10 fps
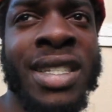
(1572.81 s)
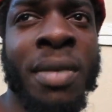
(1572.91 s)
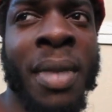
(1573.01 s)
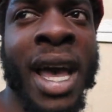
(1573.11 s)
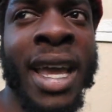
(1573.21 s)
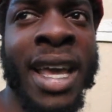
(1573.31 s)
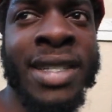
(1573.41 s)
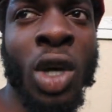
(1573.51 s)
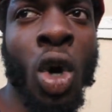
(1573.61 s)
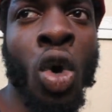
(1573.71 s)
somebody as
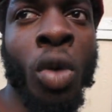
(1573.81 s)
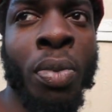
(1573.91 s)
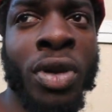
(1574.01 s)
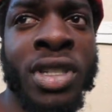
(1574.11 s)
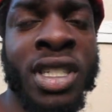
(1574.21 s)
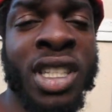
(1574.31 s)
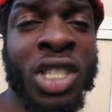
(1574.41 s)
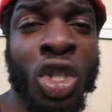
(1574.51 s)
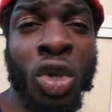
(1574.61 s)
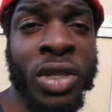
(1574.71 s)
an old person
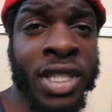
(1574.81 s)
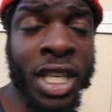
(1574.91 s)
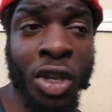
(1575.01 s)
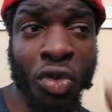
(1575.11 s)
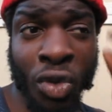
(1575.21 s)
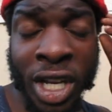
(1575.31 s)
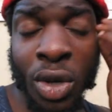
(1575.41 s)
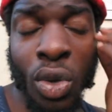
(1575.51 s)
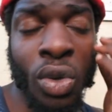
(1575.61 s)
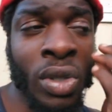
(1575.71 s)
until you see
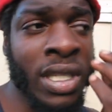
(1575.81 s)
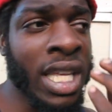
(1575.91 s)
wrinkles